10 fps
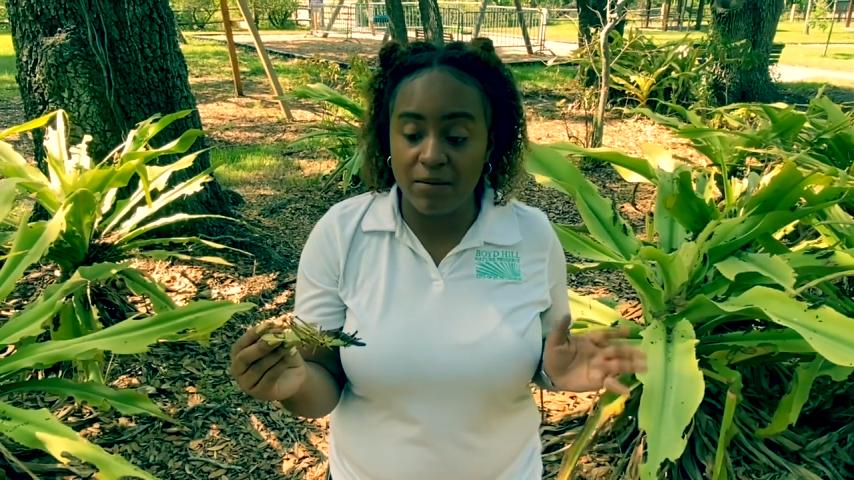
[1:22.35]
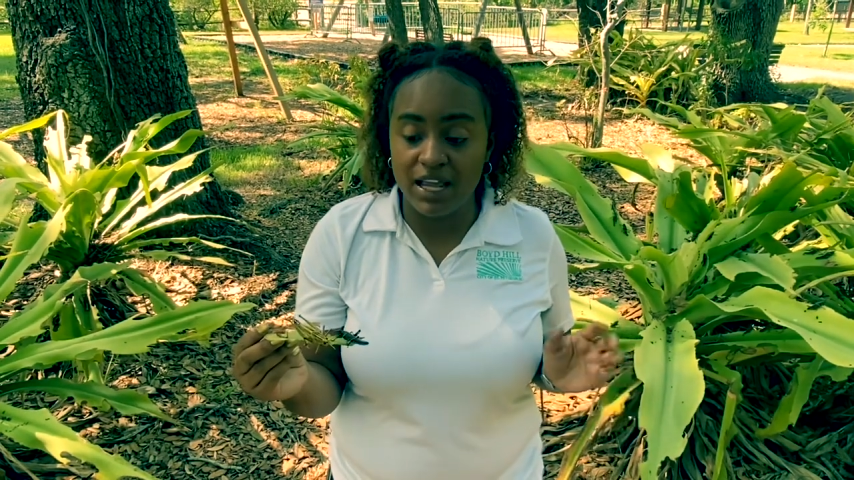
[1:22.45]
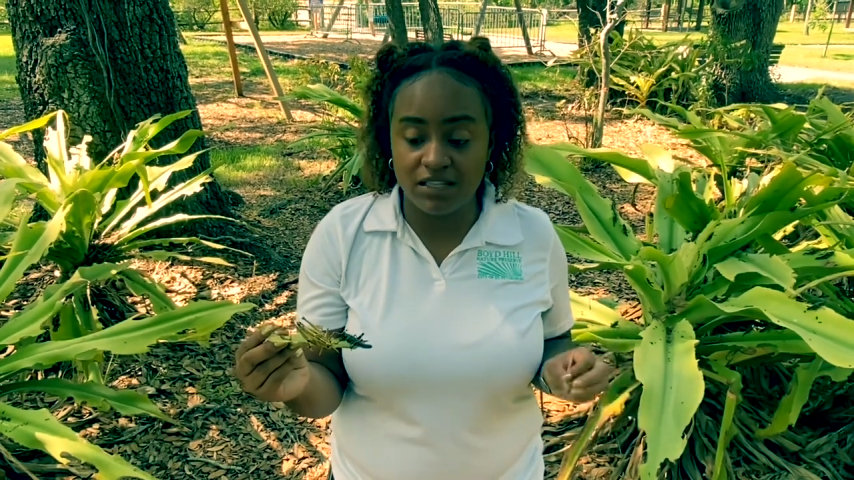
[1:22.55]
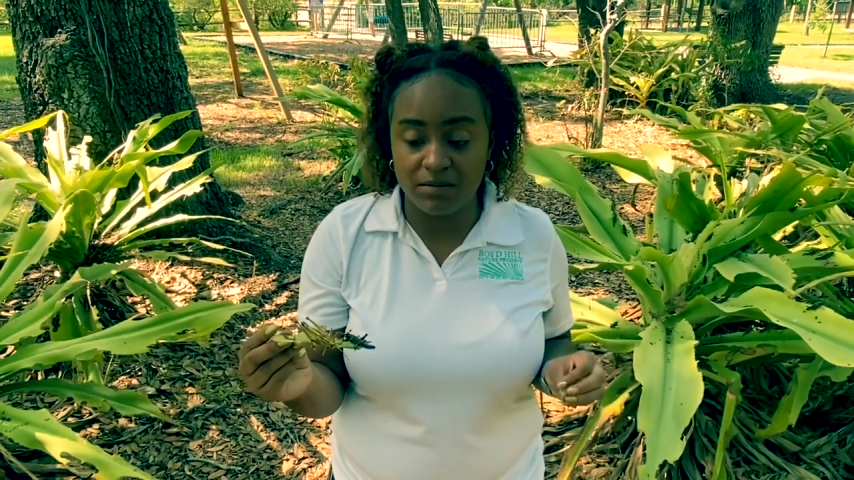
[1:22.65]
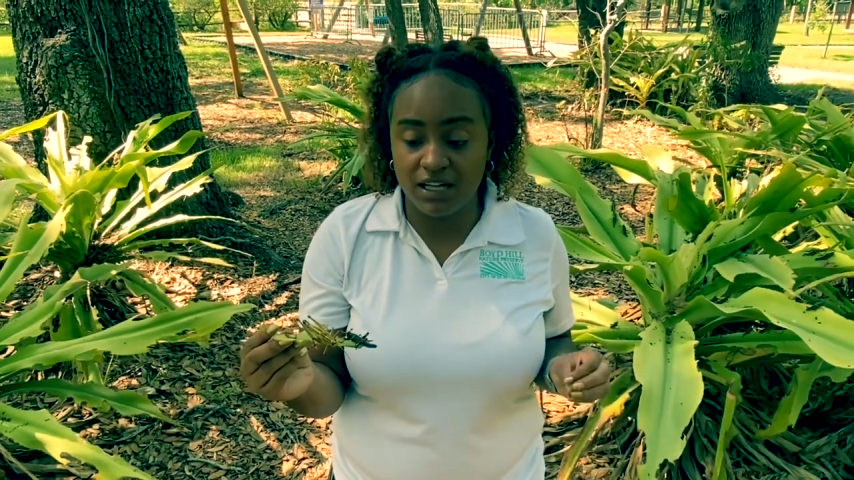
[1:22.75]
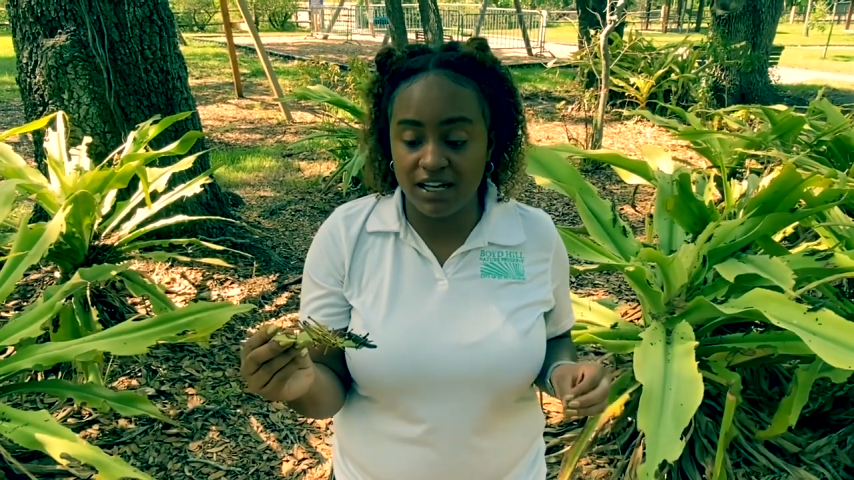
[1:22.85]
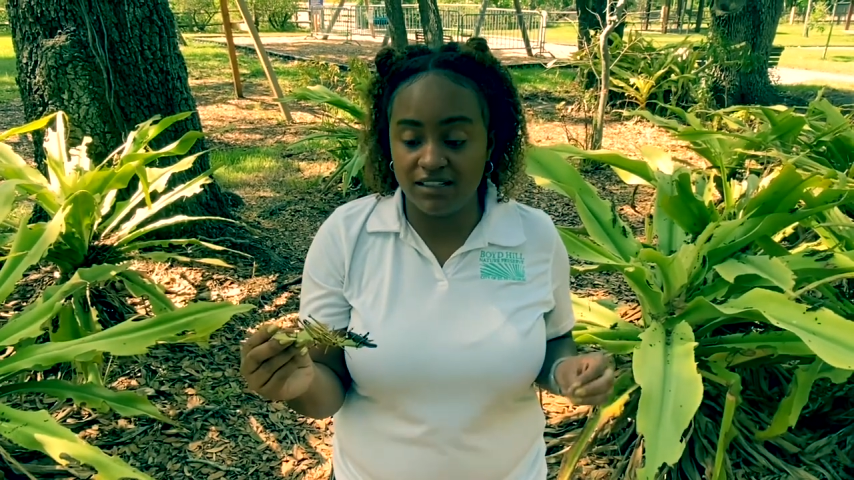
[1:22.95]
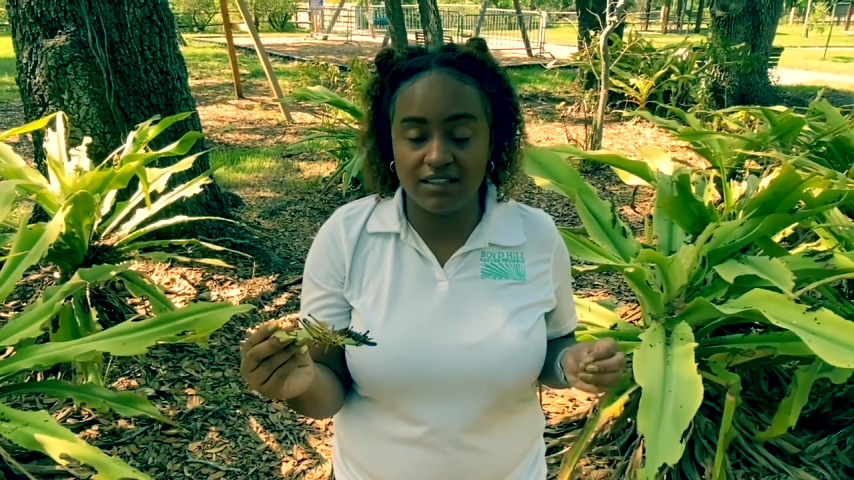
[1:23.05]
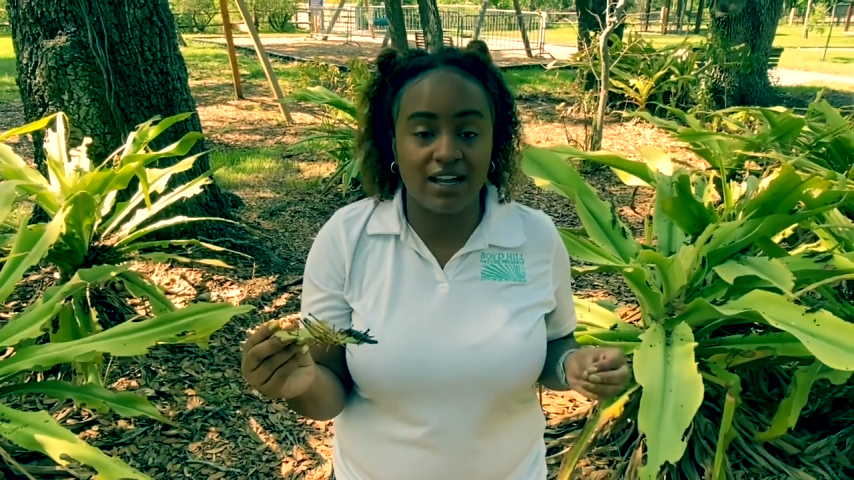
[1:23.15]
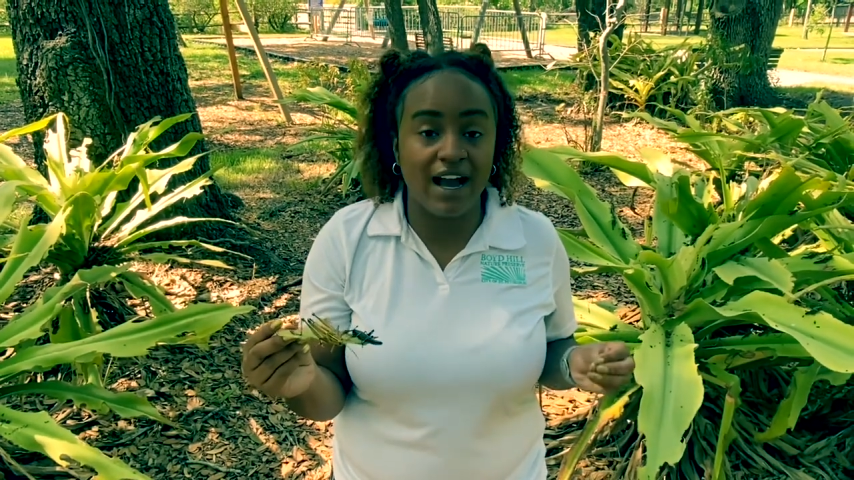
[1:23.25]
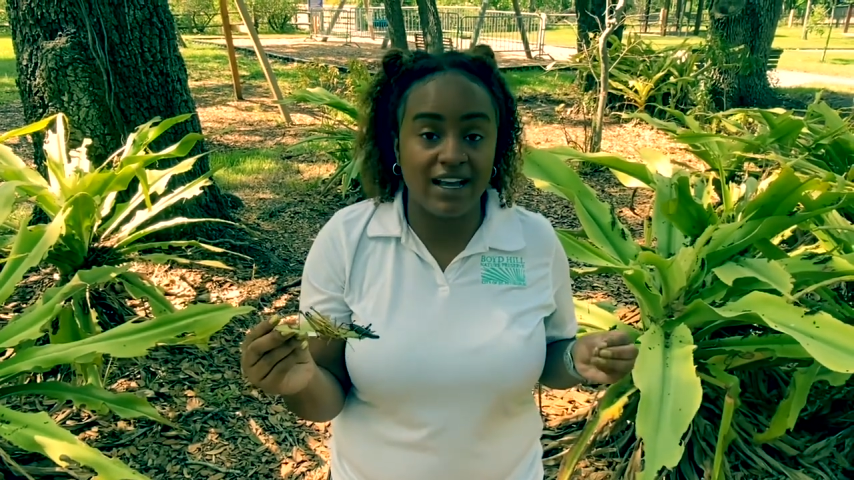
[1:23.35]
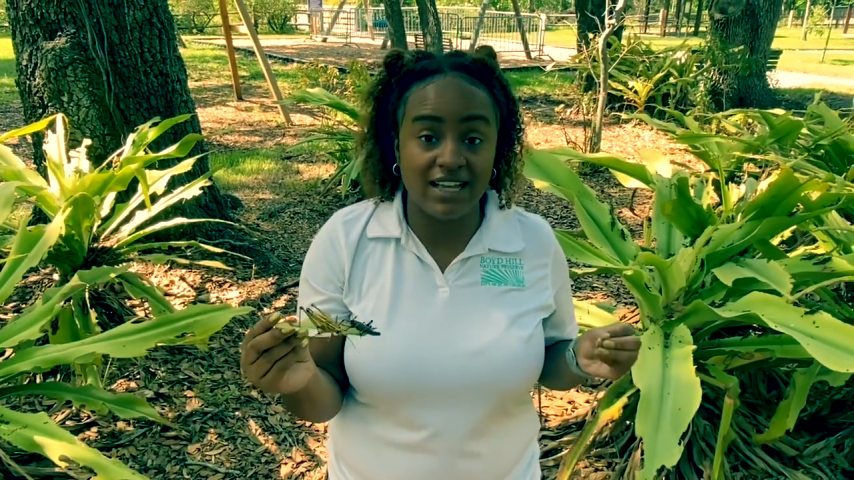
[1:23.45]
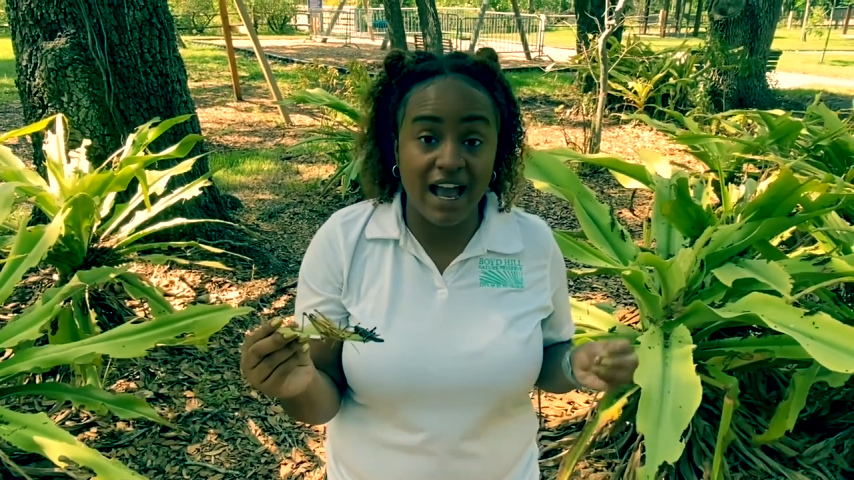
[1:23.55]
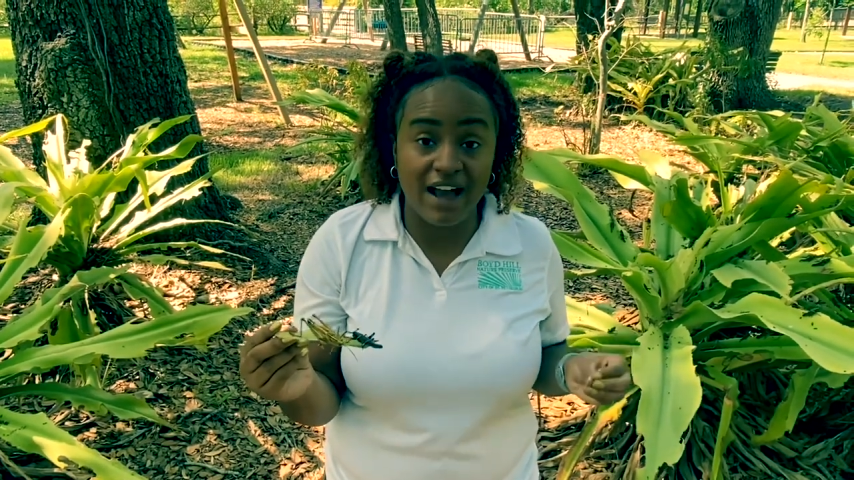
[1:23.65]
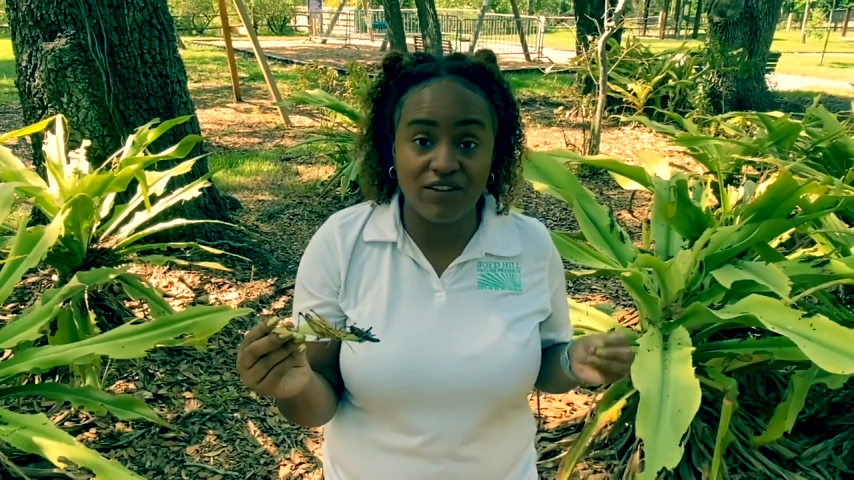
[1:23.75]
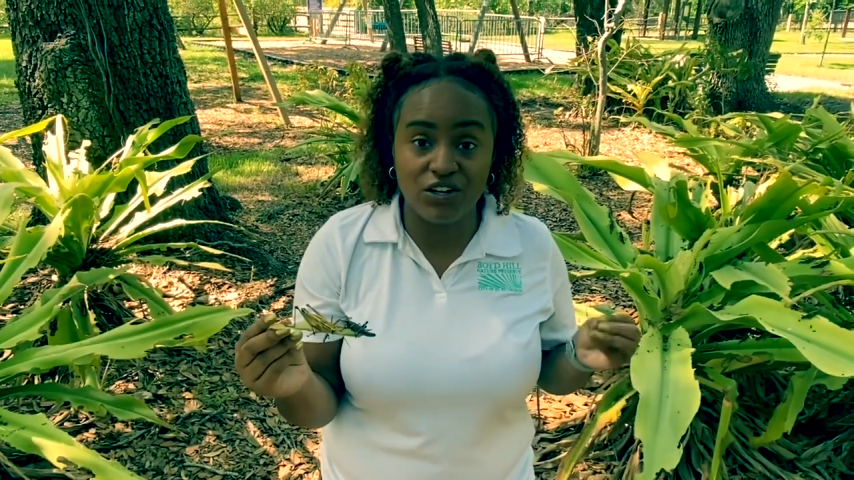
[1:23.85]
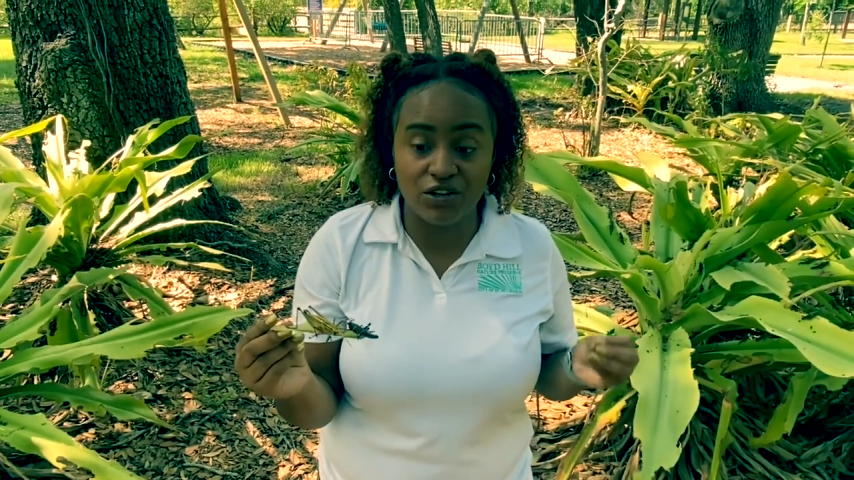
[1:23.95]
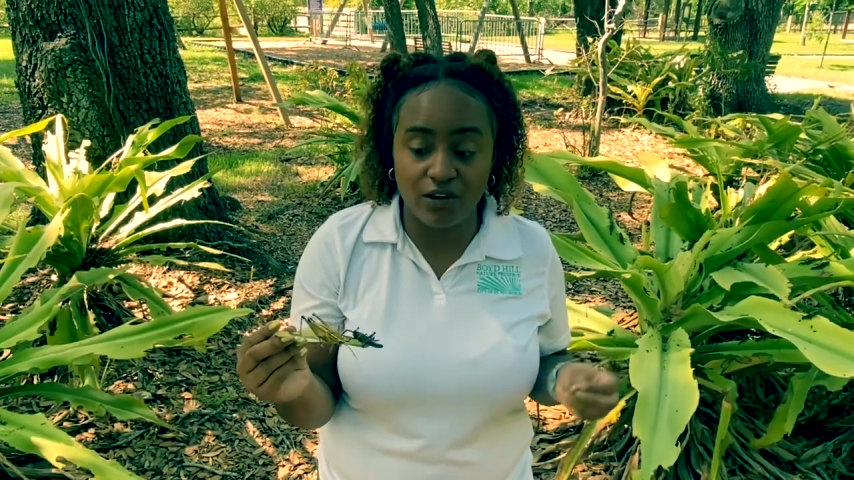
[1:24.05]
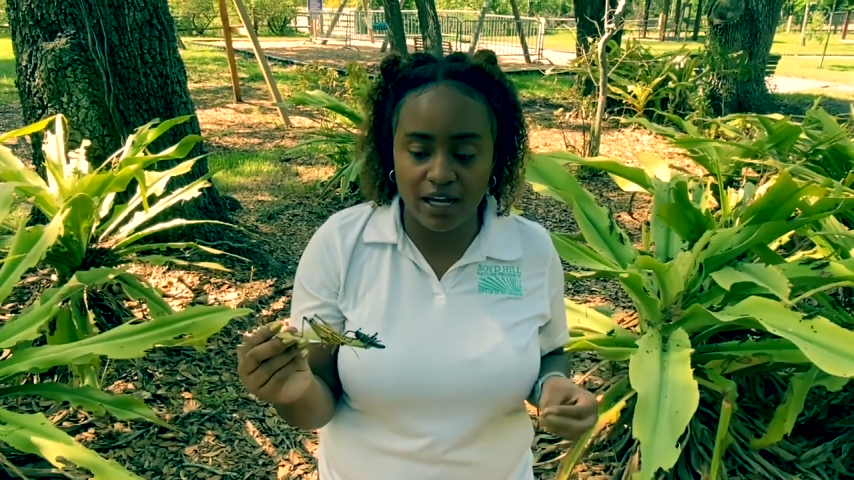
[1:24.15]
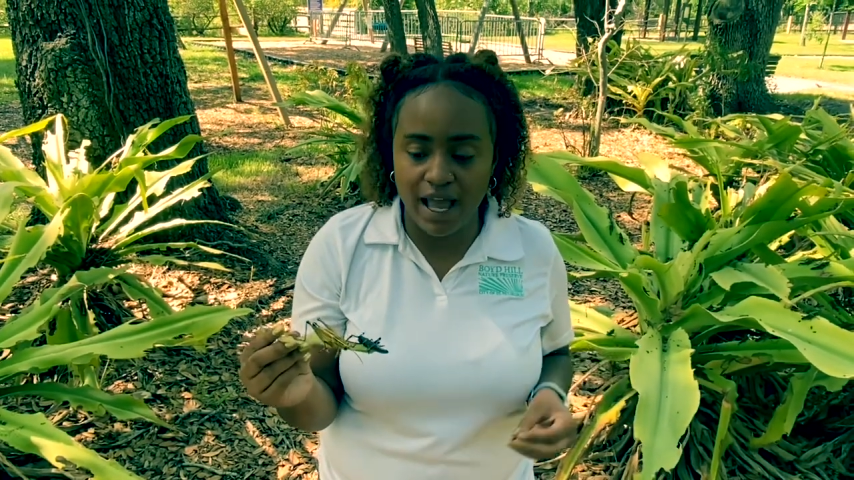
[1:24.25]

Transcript: And that's because these guys have a great